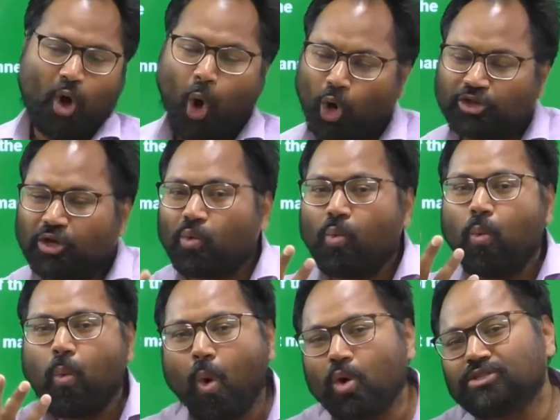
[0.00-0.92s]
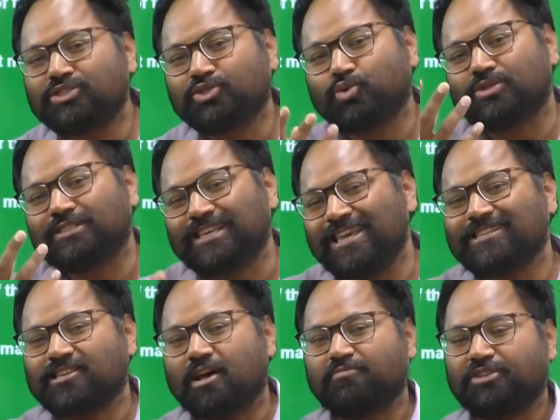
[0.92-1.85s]
Author wants to say
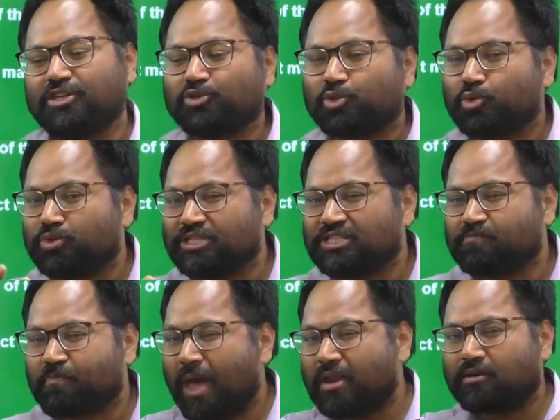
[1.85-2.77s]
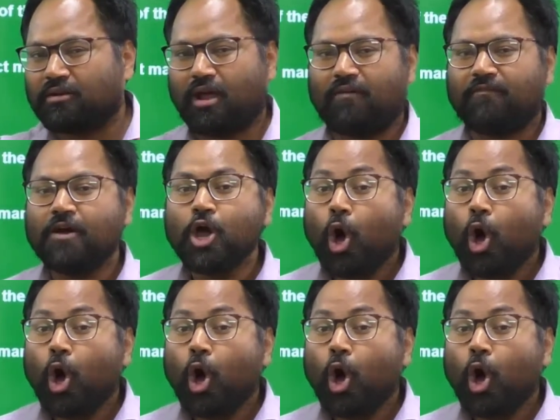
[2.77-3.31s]
something through this paragraph.